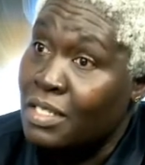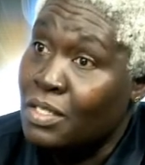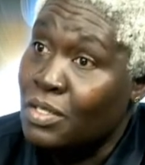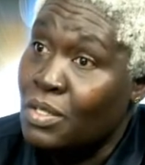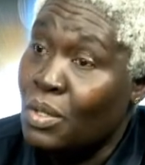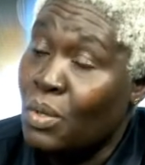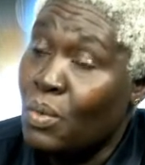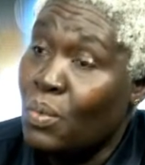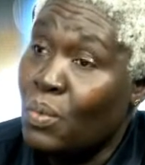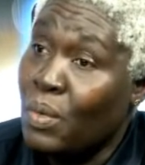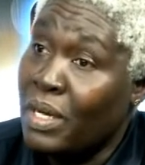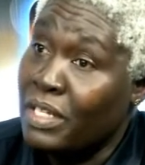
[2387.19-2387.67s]

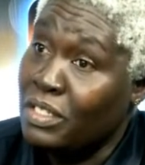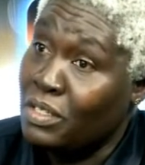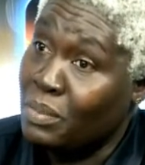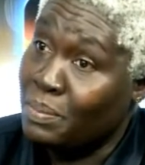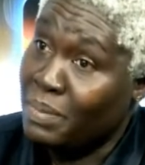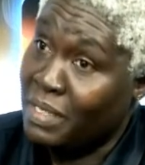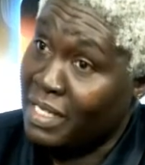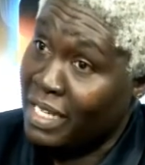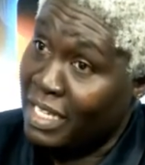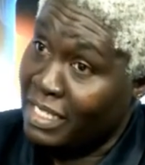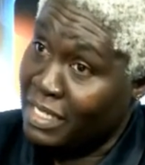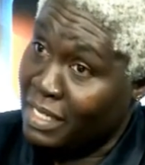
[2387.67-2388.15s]
So when
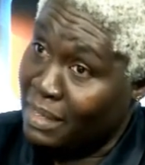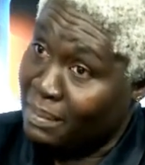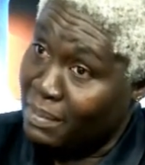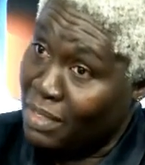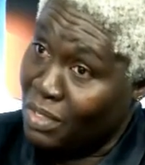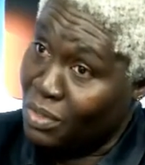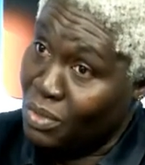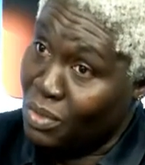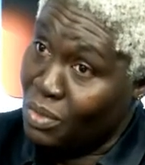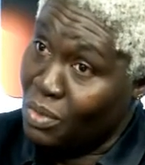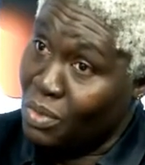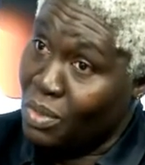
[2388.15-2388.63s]
your
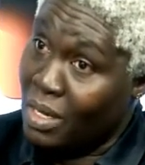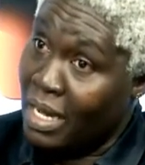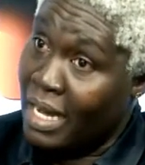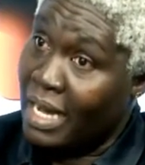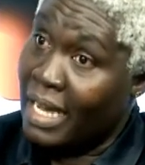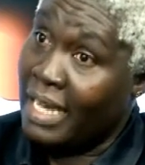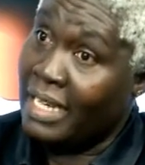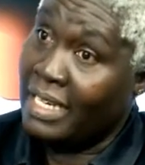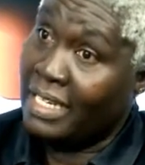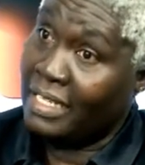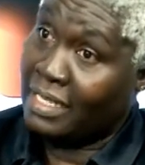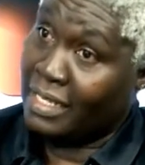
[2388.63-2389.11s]
potassium is too
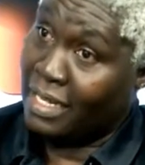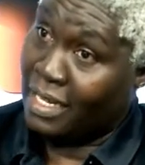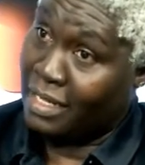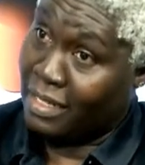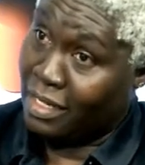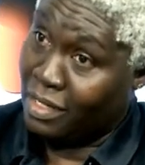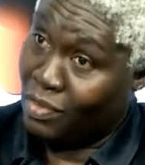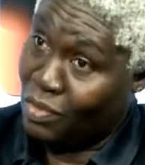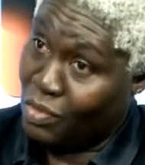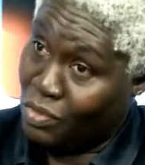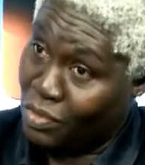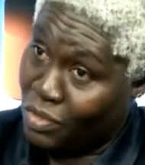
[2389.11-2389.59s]
high, it
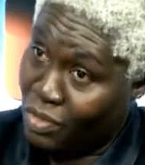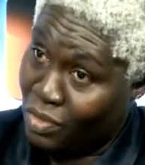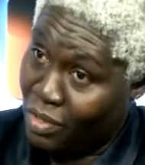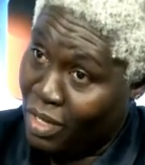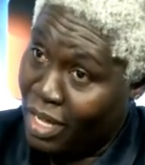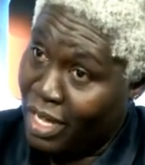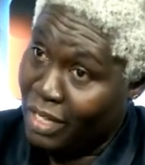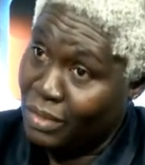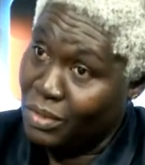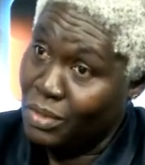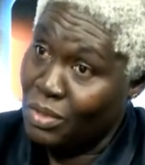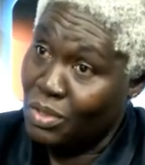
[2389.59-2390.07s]
can cause
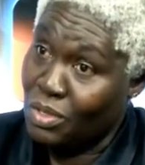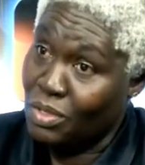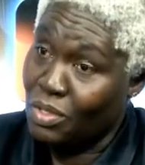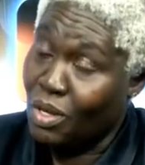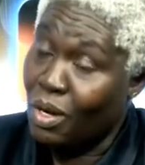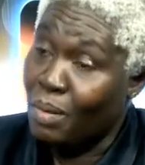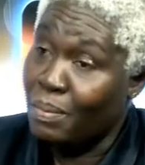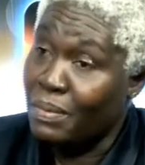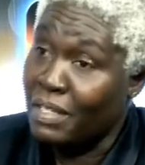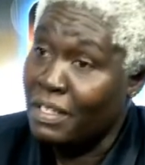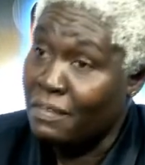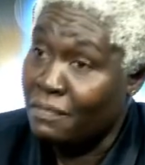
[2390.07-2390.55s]
your heart to
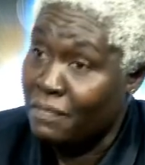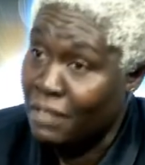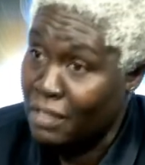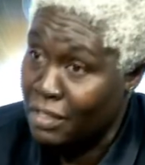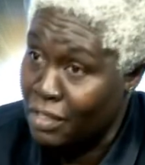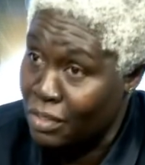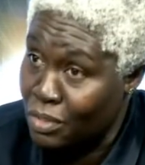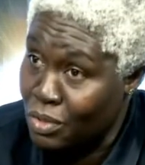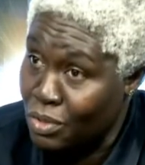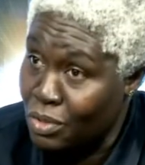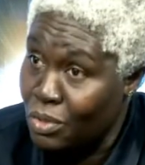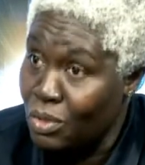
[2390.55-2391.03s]
stop. If
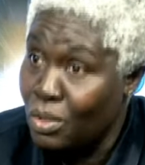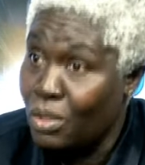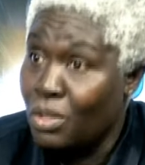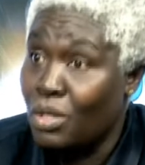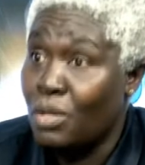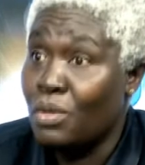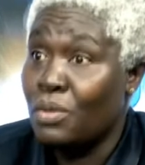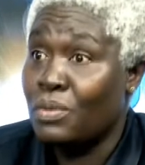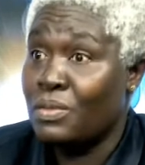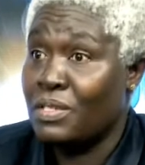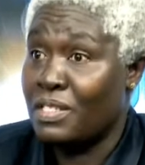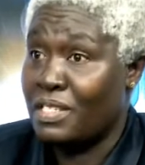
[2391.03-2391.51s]
it is too
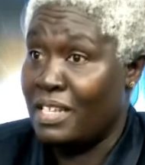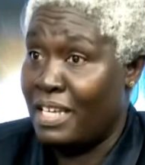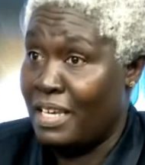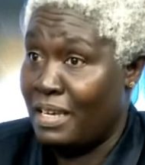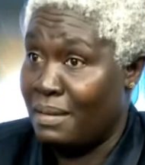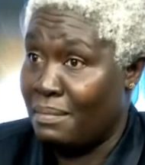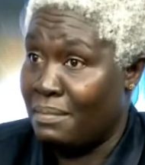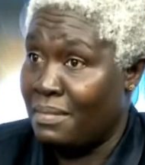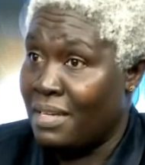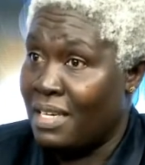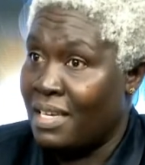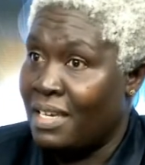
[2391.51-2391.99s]
low,
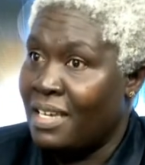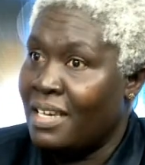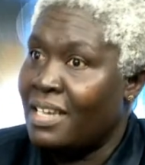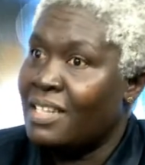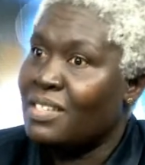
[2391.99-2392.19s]
same.